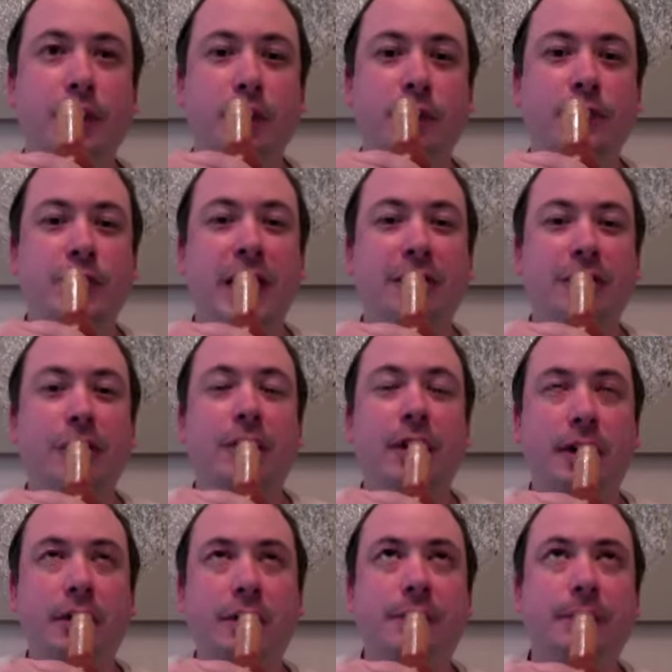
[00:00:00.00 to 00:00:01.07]
sort of general
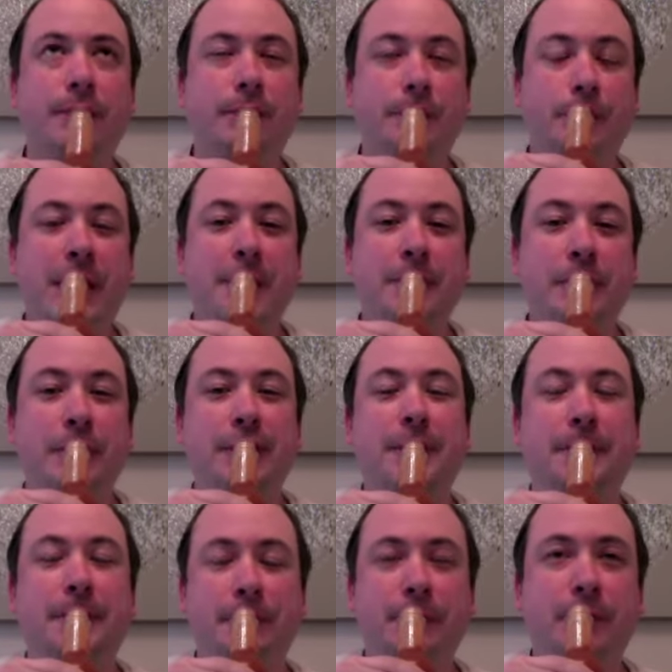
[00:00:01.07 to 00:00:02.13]
kind of
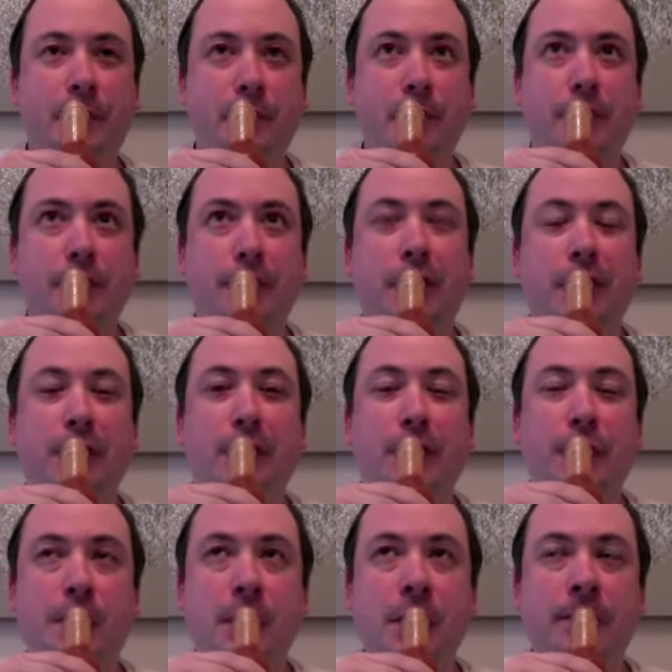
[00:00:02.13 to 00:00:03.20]
pepper
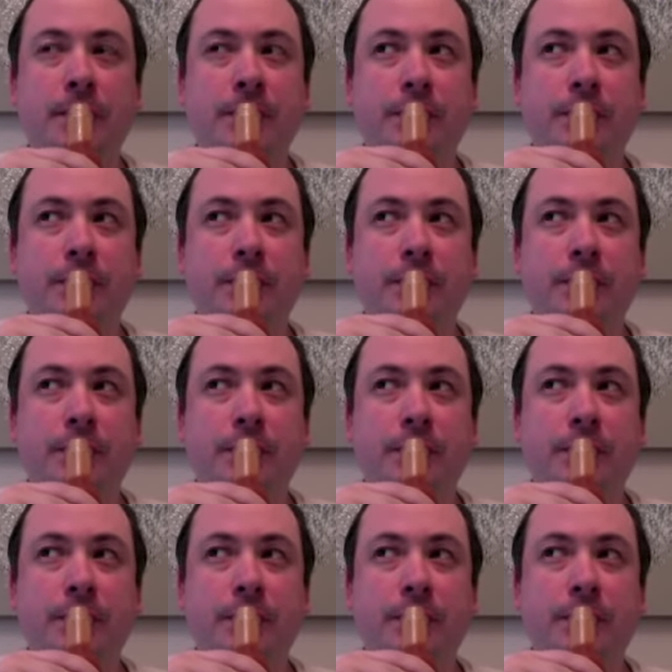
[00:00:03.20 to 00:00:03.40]
aroma.